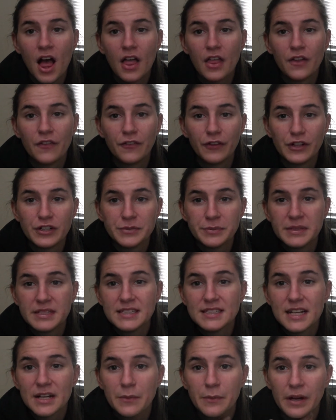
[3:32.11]
The first
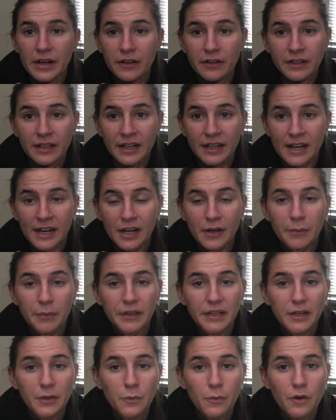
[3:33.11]
place I went on an
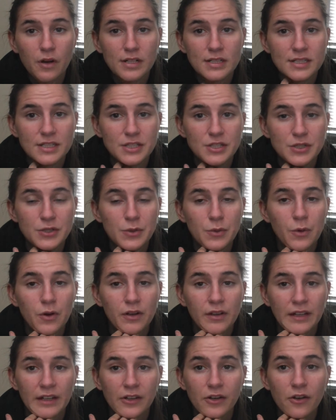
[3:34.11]
airplane was to
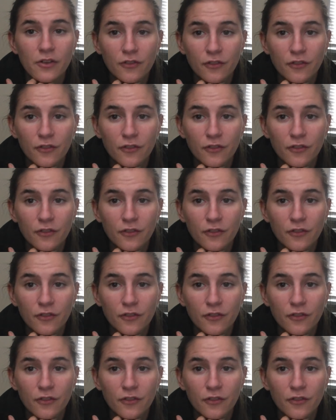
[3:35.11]
Orlando,